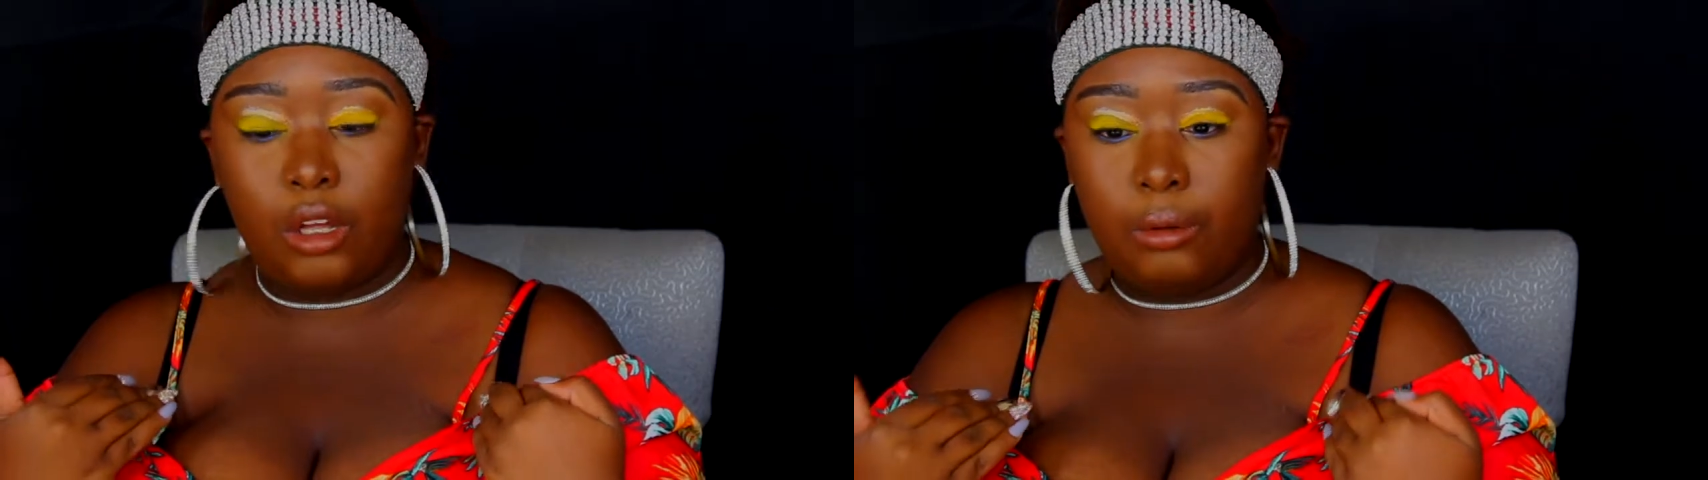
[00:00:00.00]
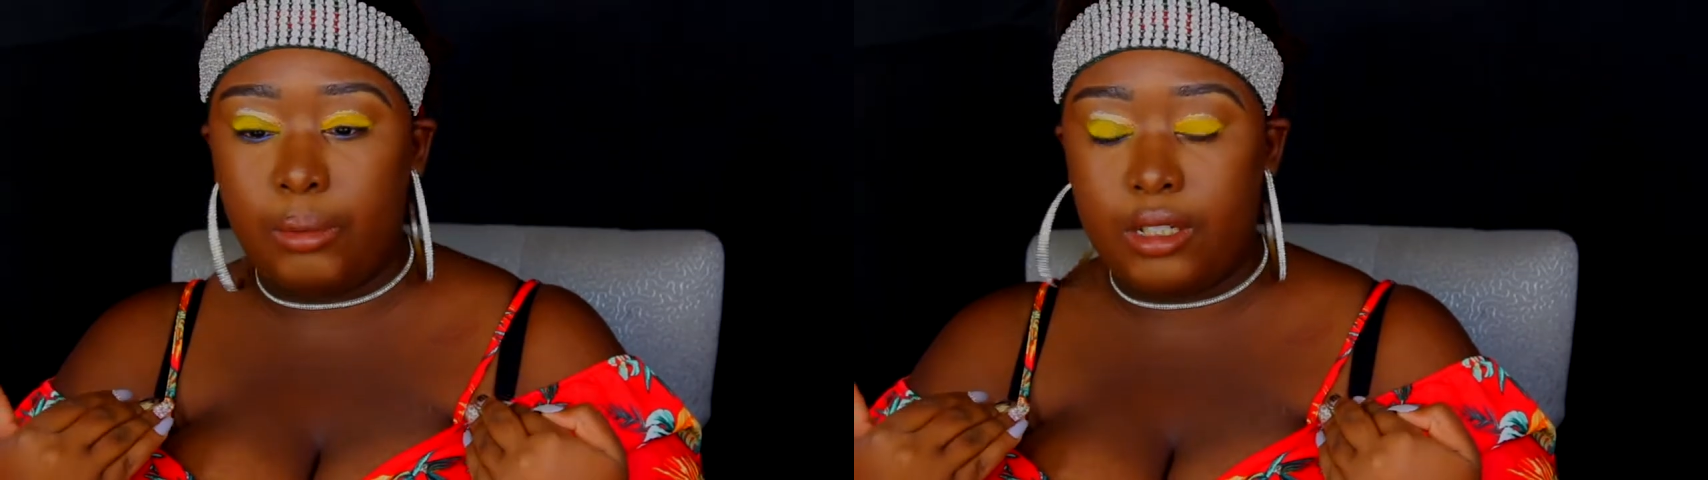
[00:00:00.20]

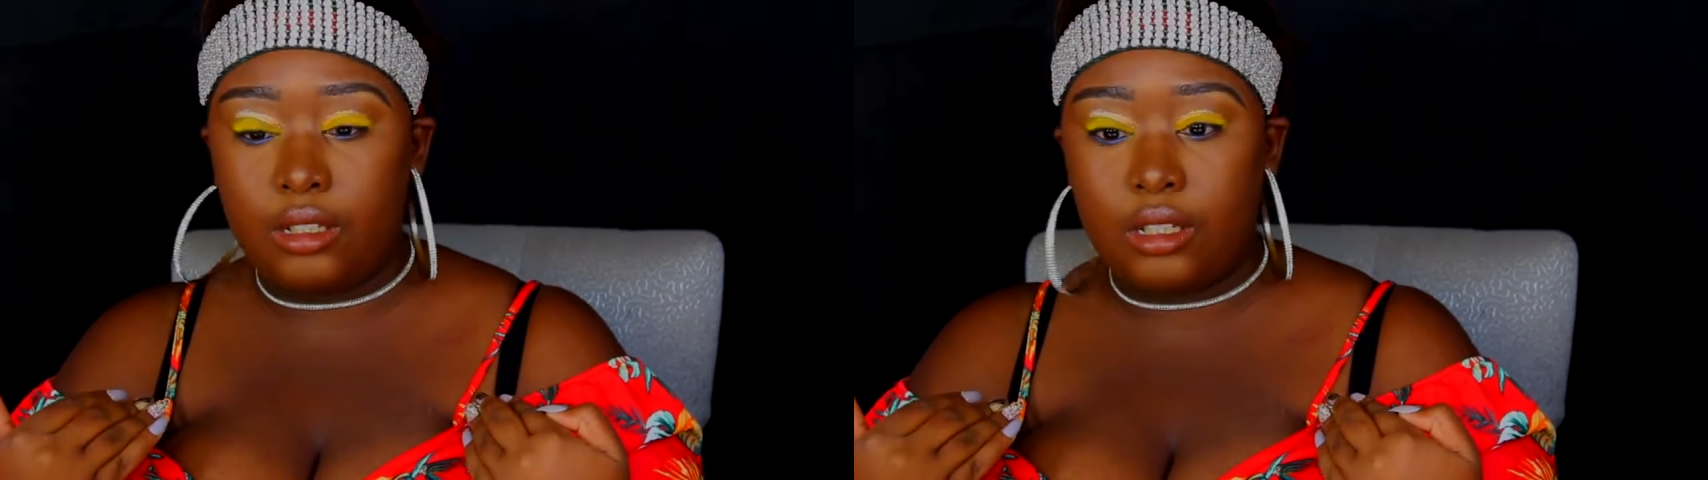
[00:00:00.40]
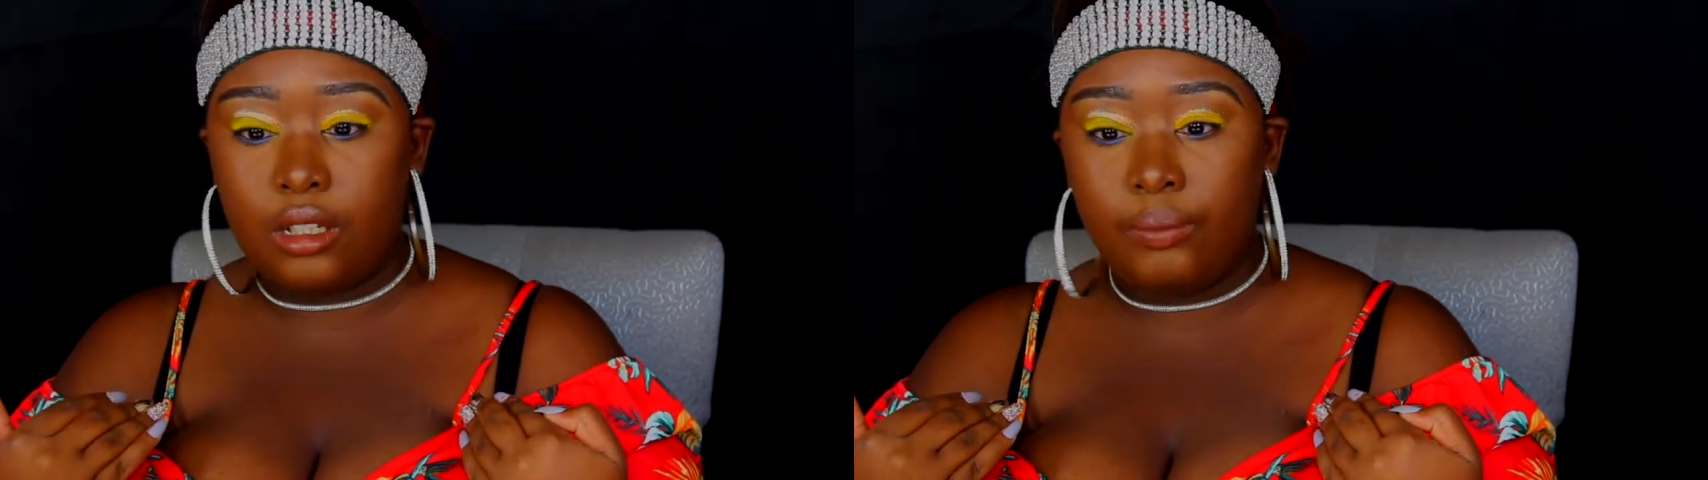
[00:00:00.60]

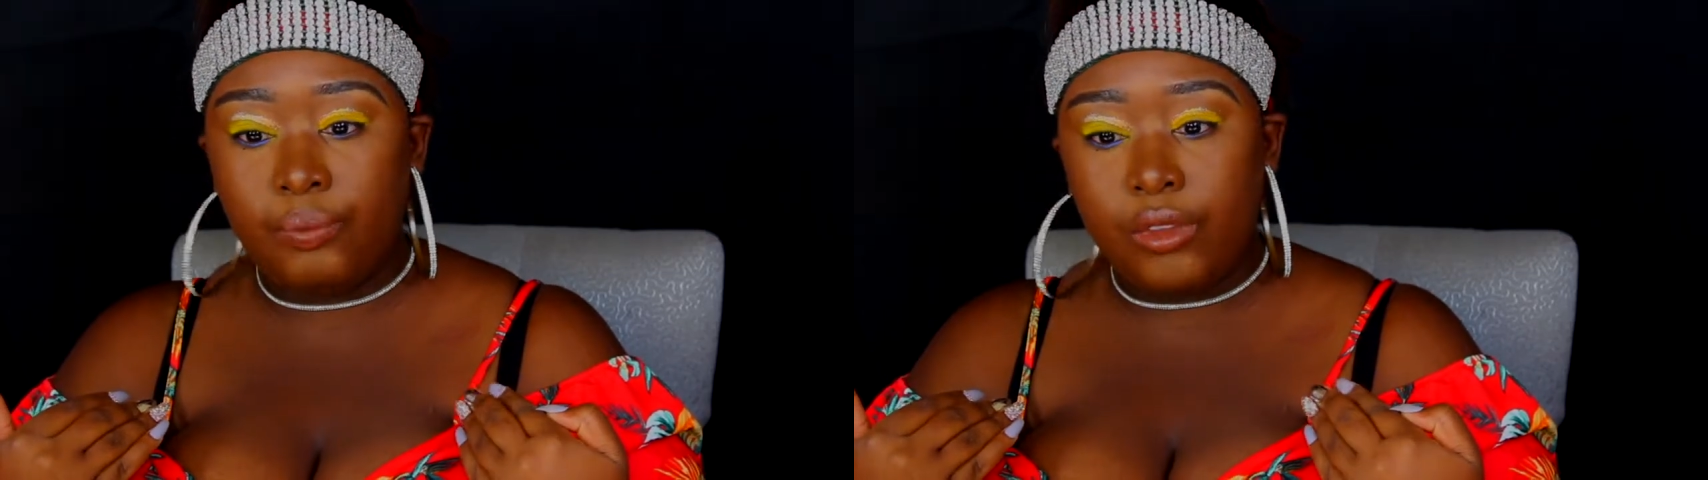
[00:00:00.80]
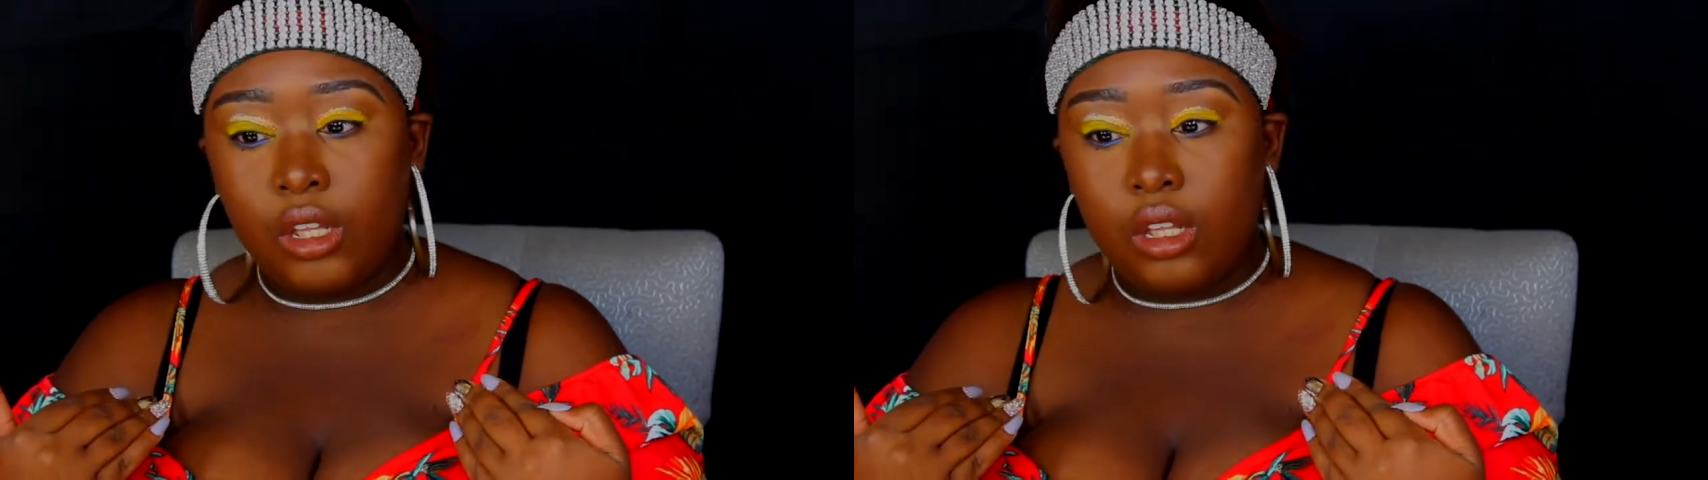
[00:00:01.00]
obese.
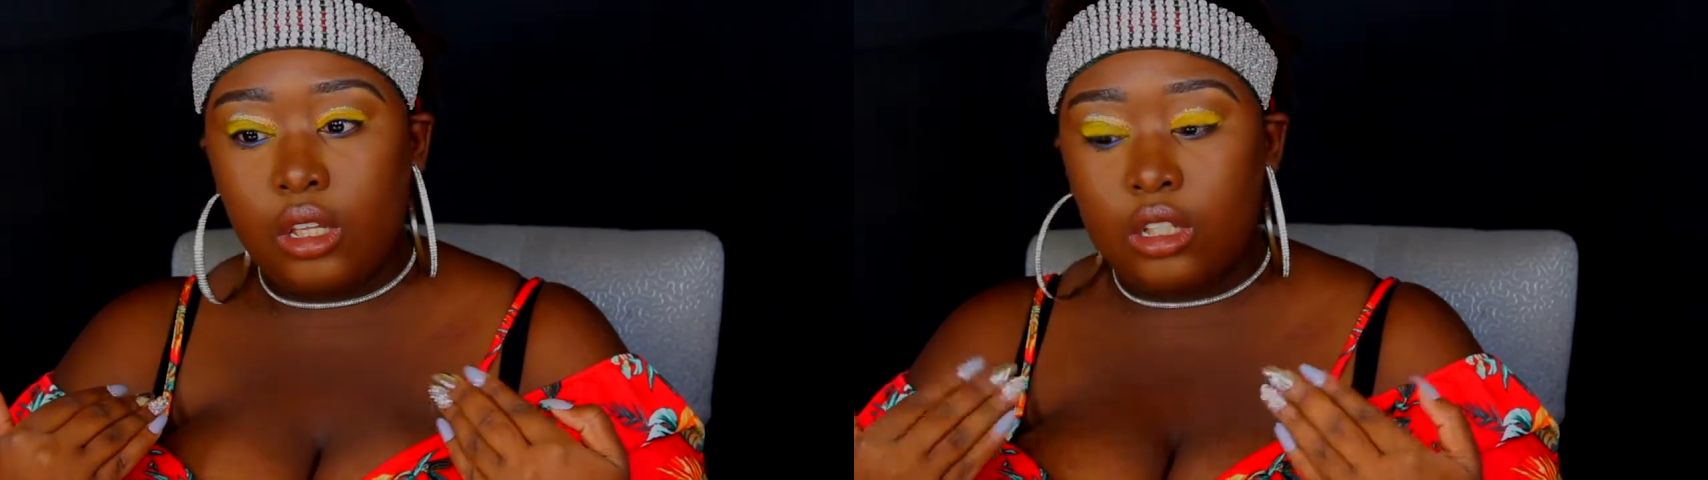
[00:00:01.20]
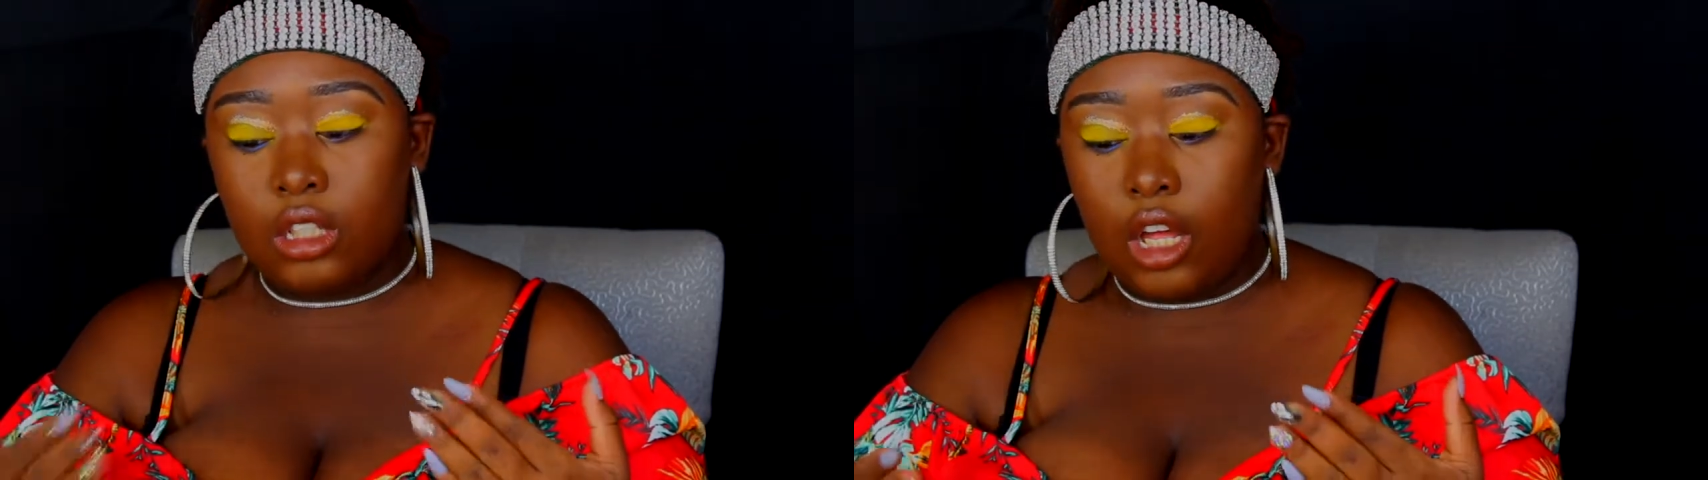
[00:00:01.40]

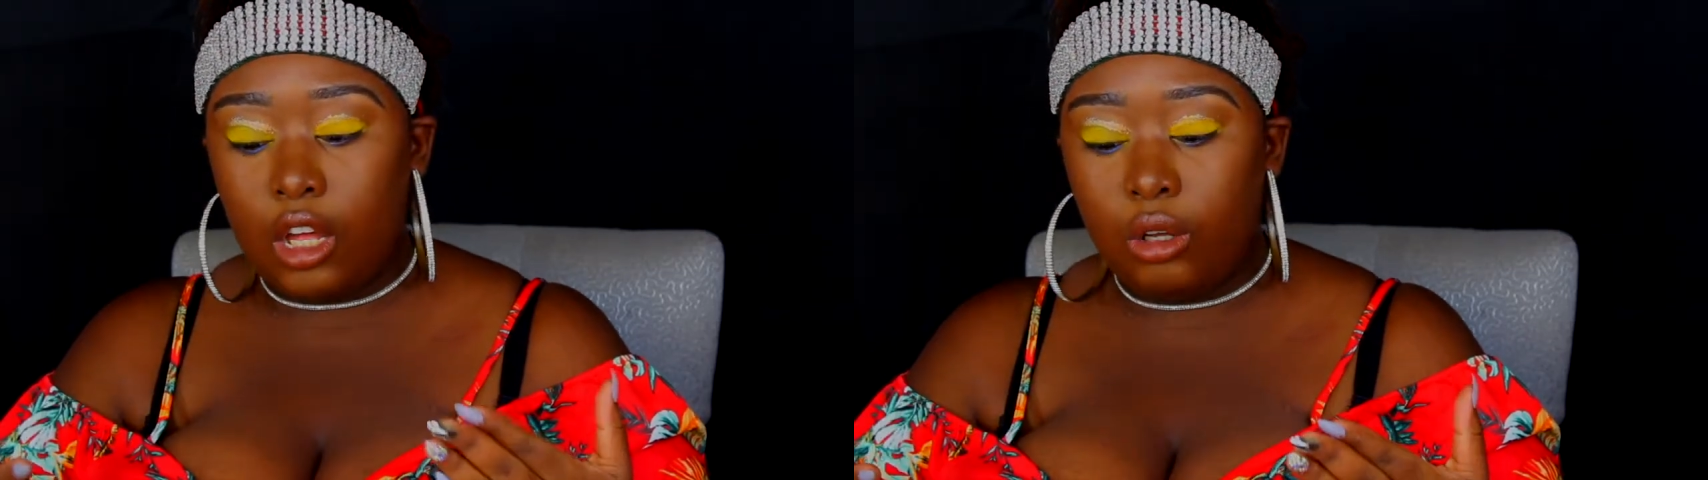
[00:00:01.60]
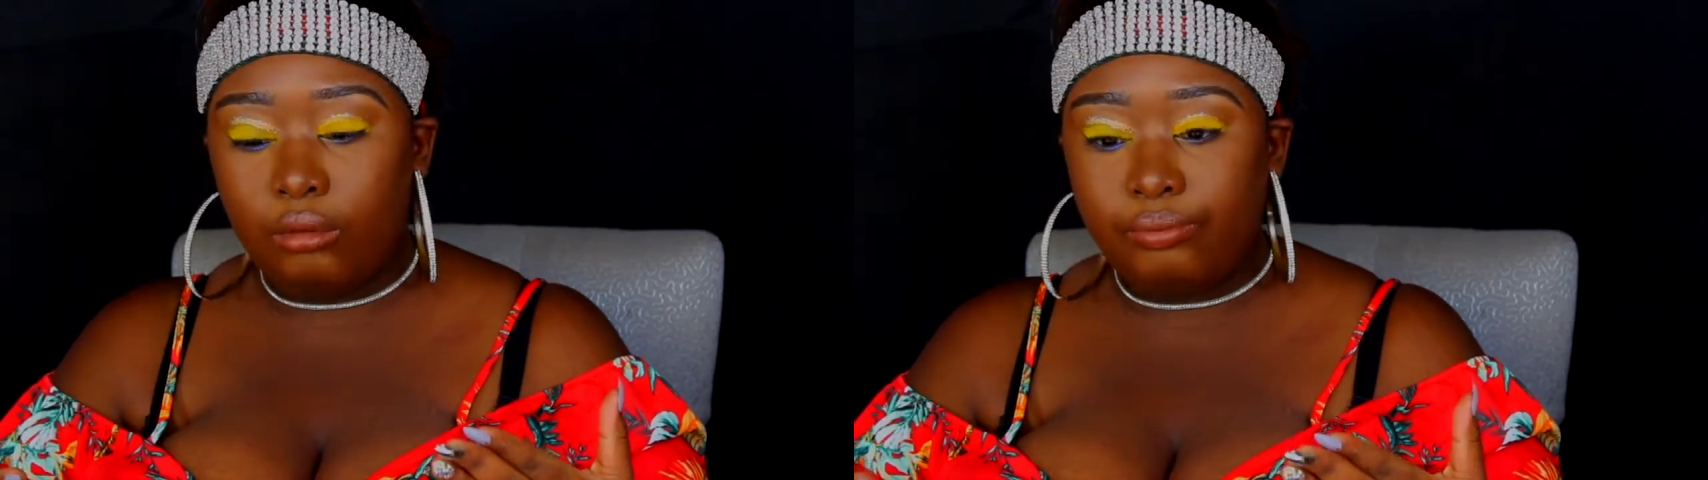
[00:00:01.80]

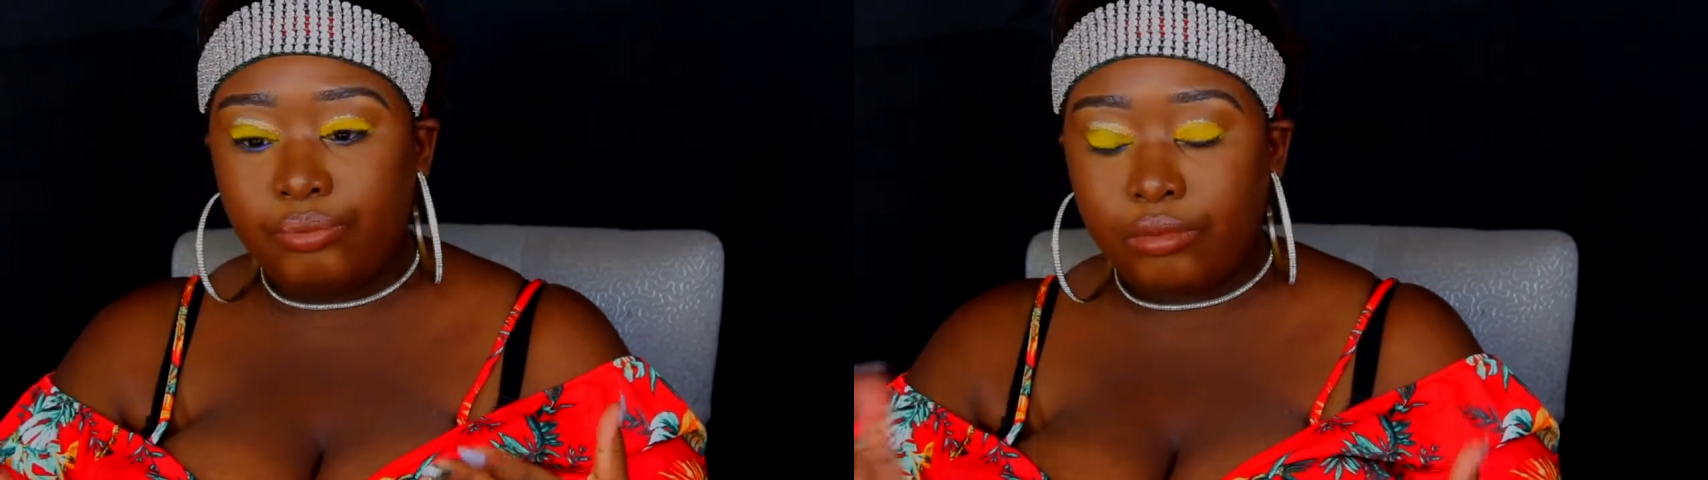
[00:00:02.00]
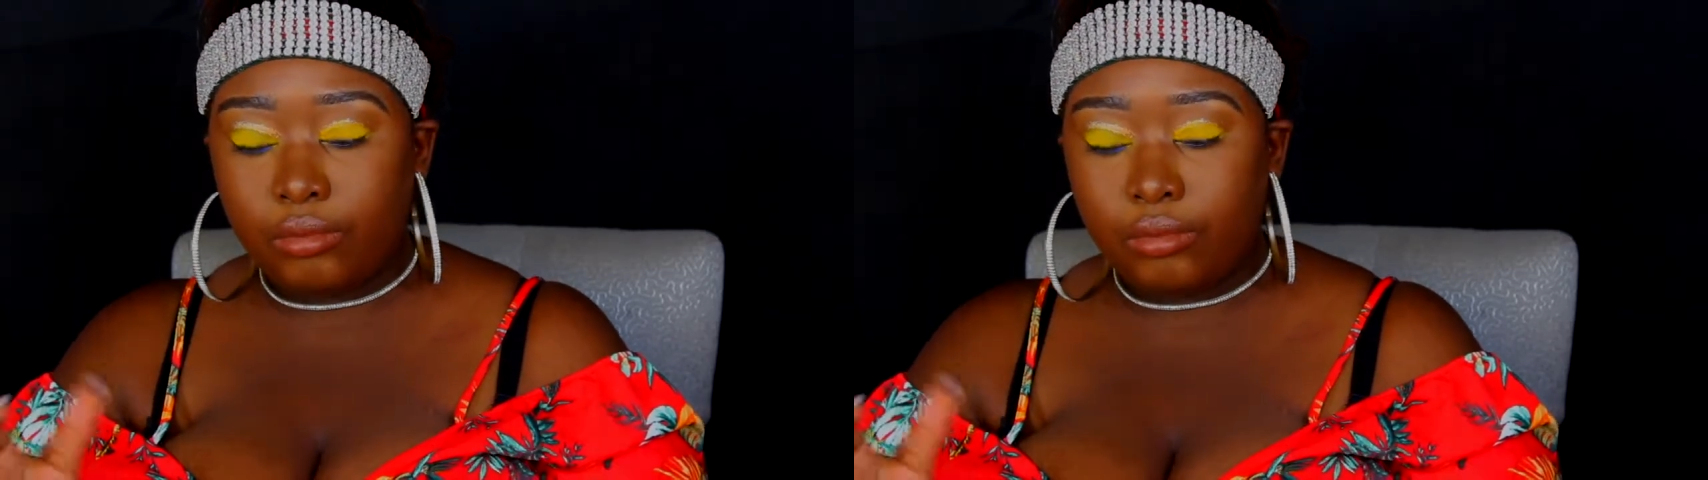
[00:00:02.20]
So